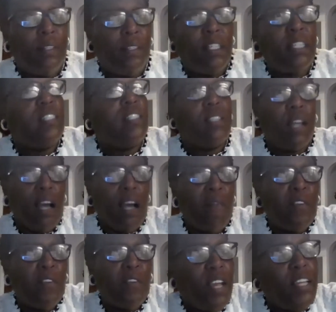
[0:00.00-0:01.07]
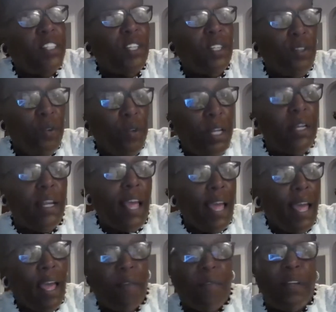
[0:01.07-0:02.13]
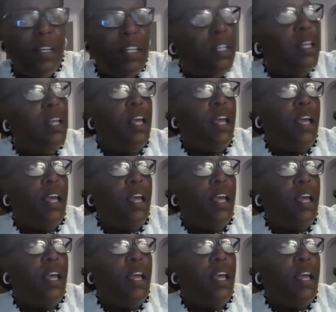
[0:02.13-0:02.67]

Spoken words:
this is a conversation you need to have, and